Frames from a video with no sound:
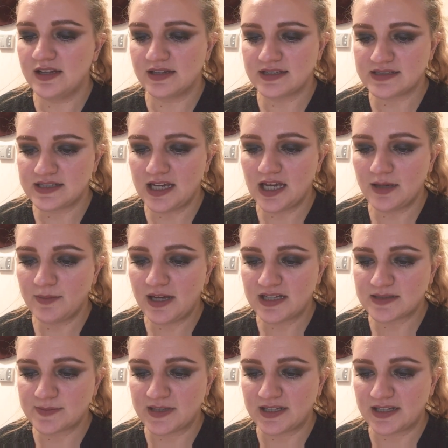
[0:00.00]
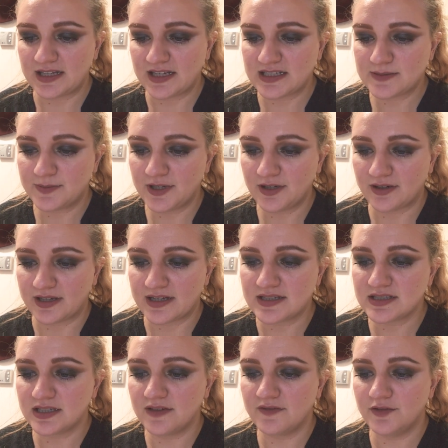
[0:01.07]
The same has been the
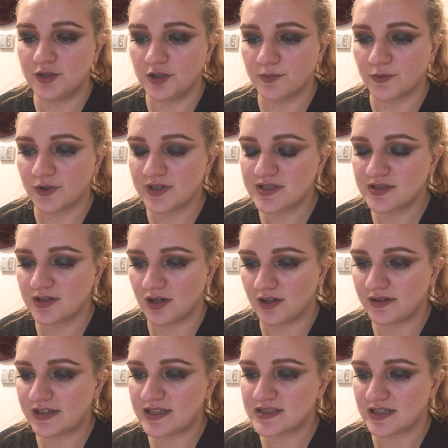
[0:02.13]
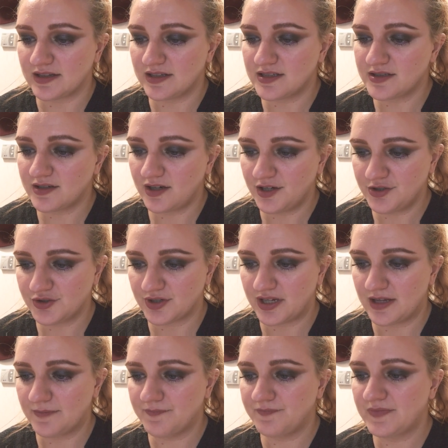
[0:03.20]
experience of numerous colleagues in this
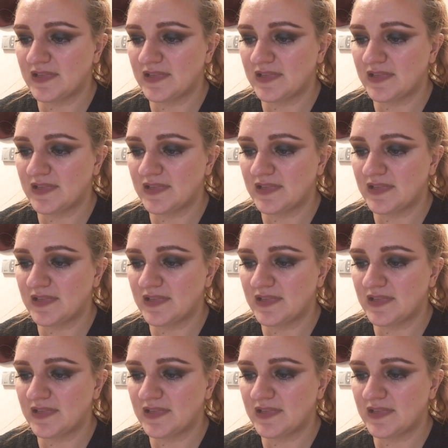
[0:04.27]
country.